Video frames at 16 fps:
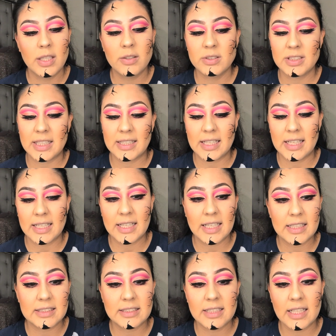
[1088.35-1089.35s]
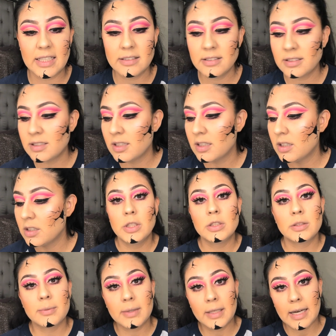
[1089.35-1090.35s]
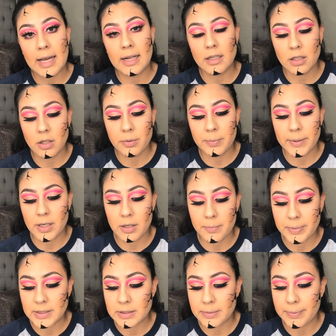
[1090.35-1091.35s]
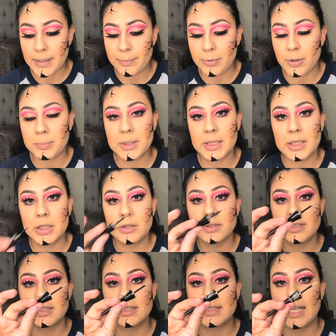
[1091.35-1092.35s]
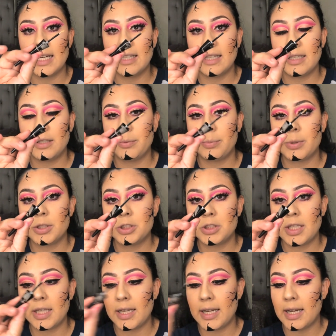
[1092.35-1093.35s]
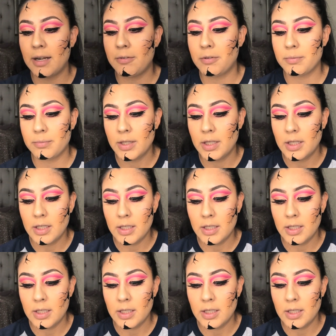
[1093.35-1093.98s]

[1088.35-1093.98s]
It was like 98 cents. So I'm going to add a little bit on a piece of paper. I'm going to use this eyeliner brush that I had from